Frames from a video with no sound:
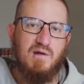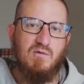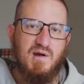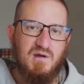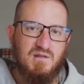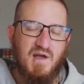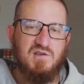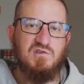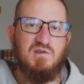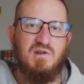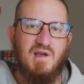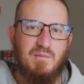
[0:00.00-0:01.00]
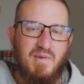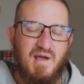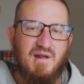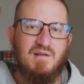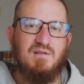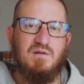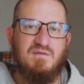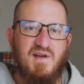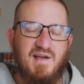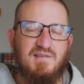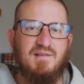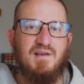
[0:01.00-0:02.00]
and recollection and penance and
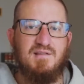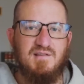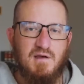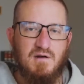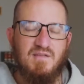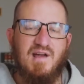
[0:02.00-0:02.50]
fasting, etc.